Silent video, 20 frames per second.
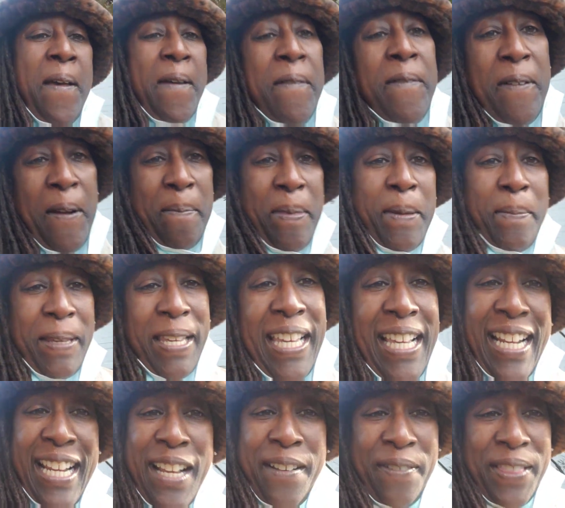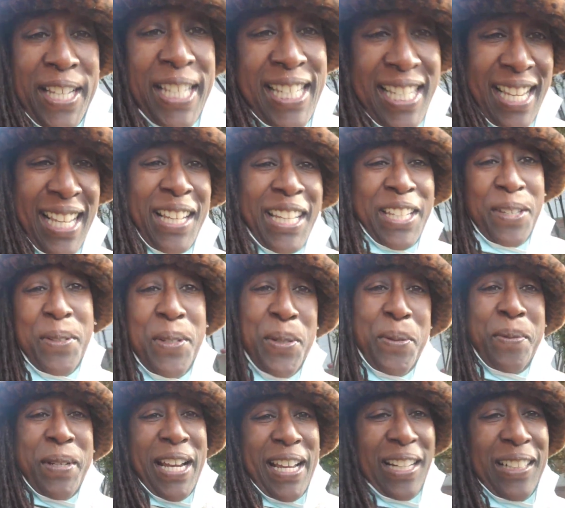from the beginning of this
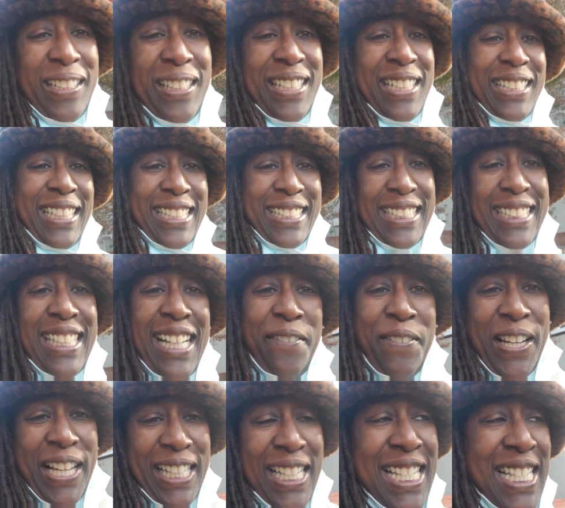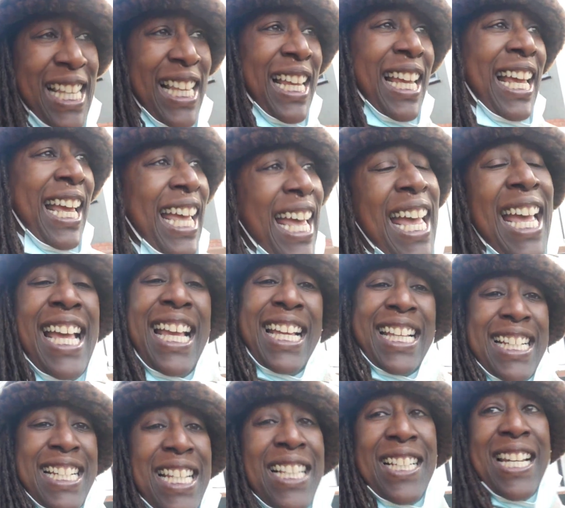YouTube channel, Delisa's Life Dance,
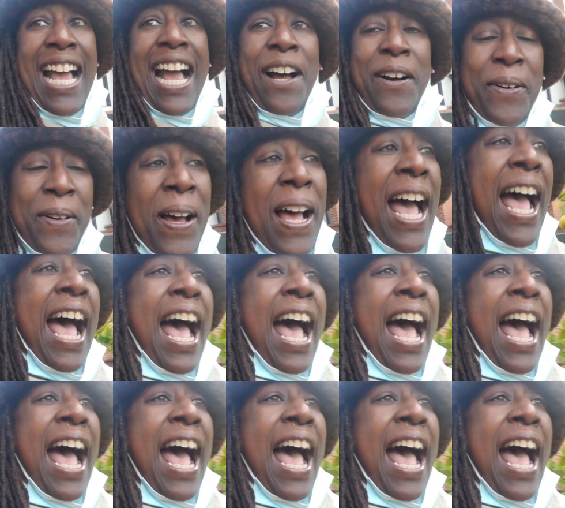until now.